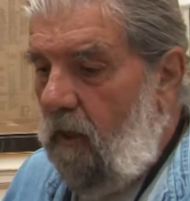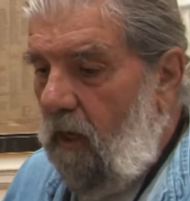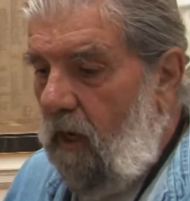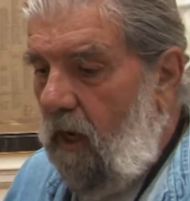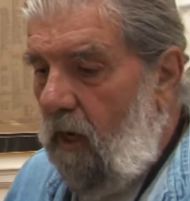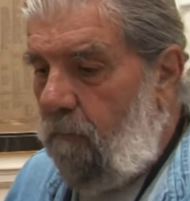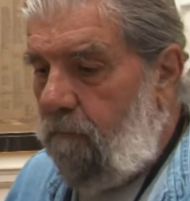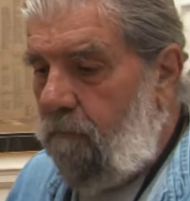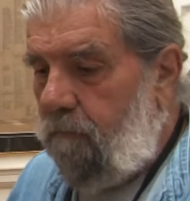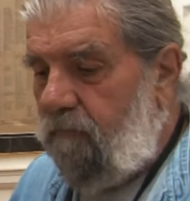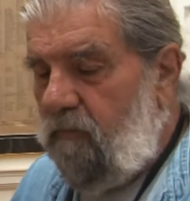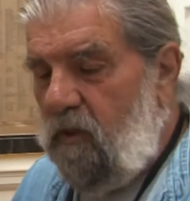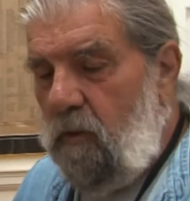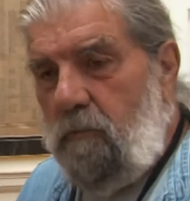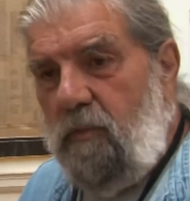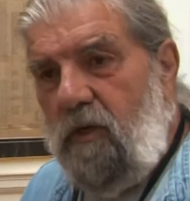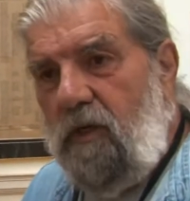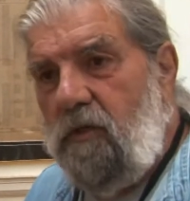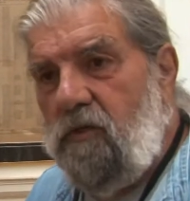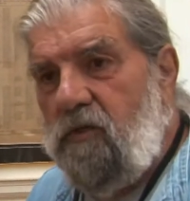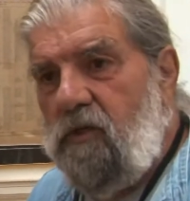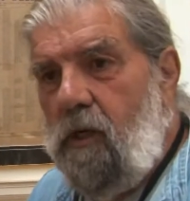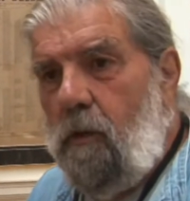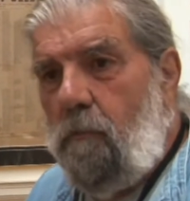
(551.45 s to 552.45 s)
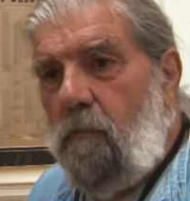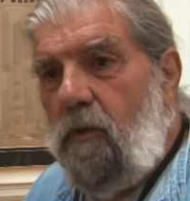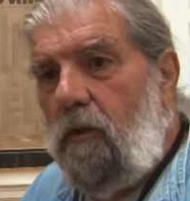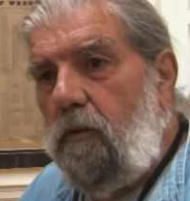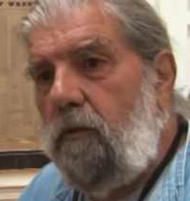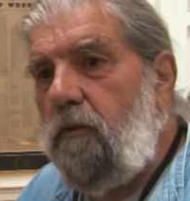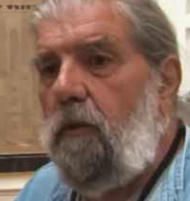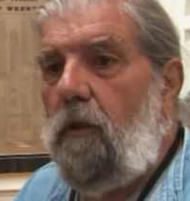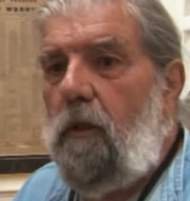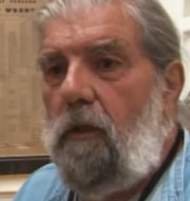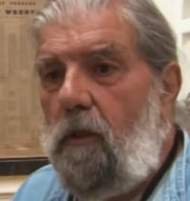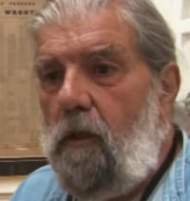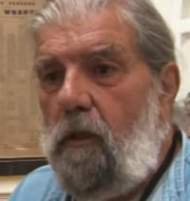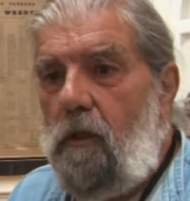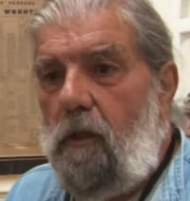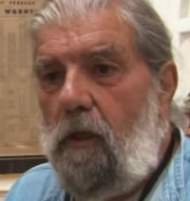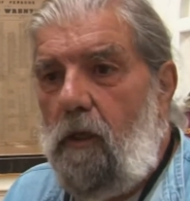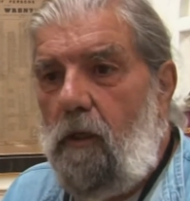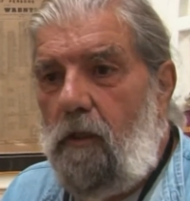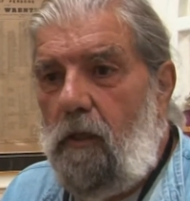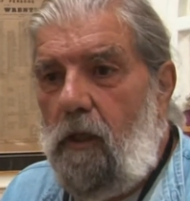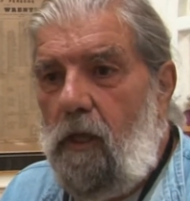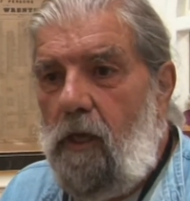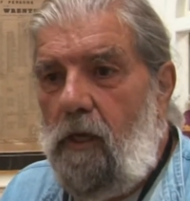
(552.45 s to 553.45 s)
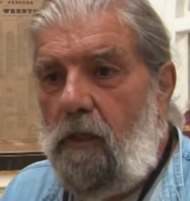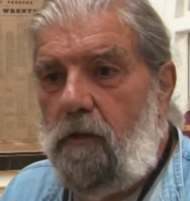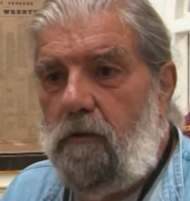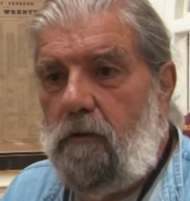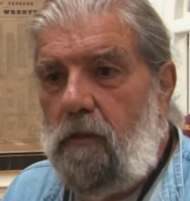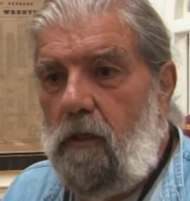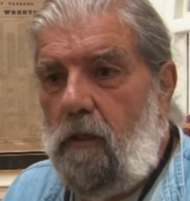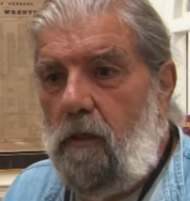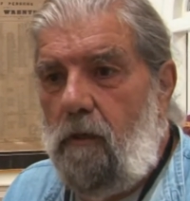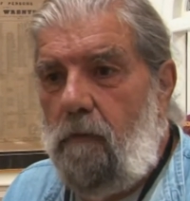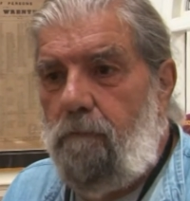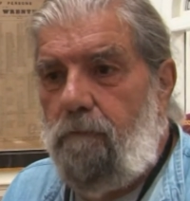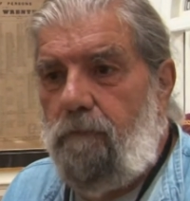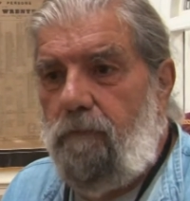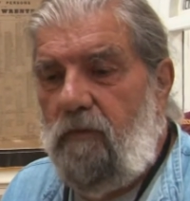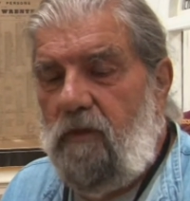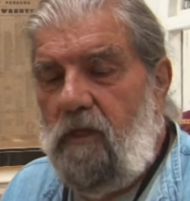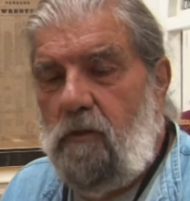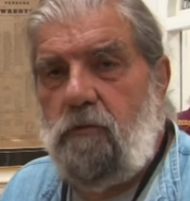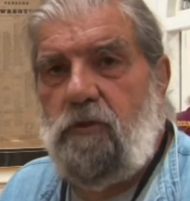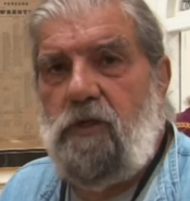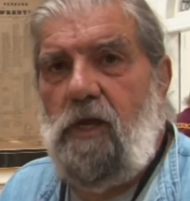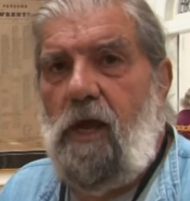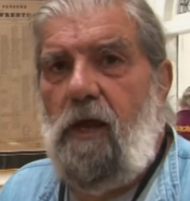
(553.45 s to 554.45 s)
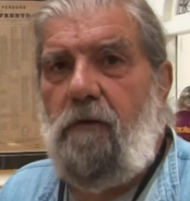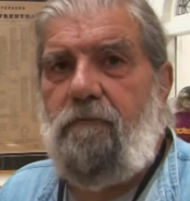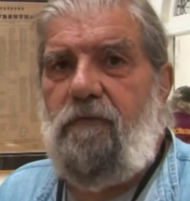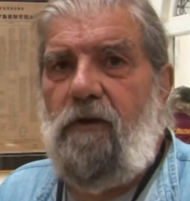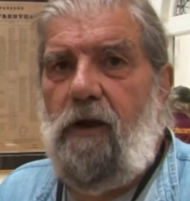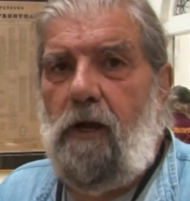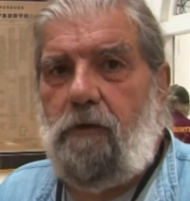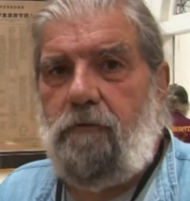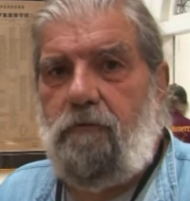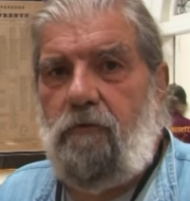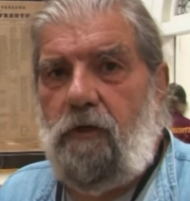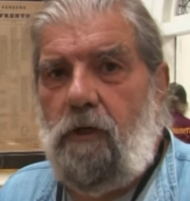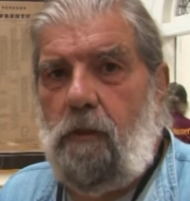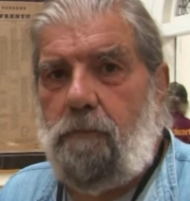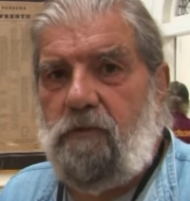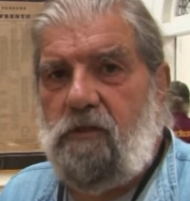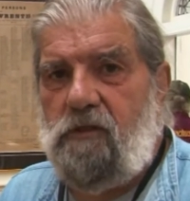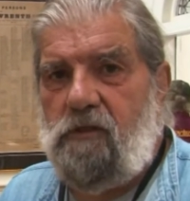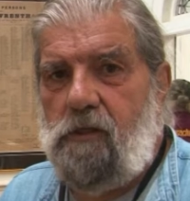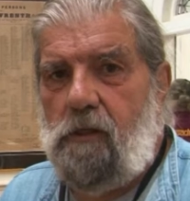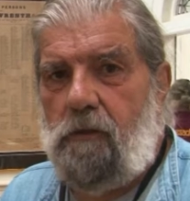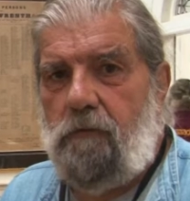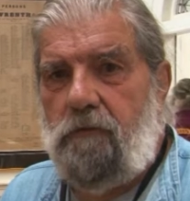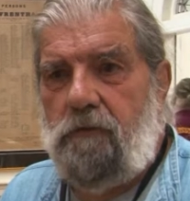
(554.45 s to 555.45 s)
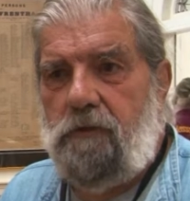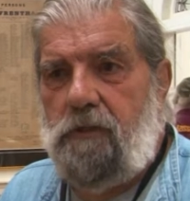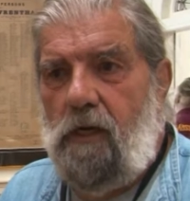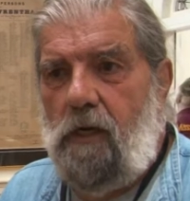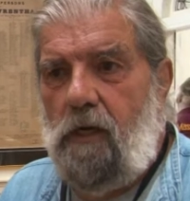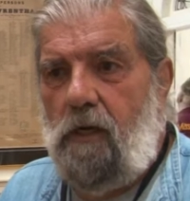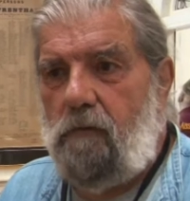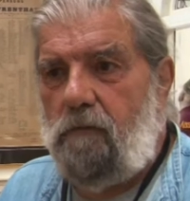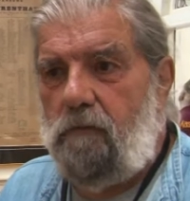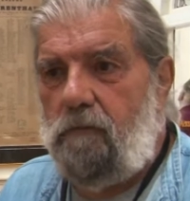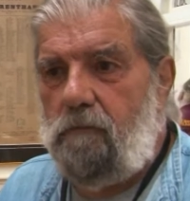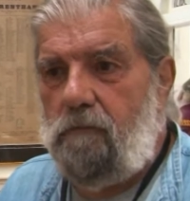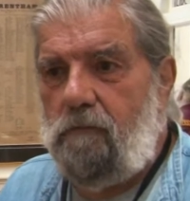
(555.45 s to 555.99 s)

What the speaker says: up to be assembled at, there was a hat factory up the center of town.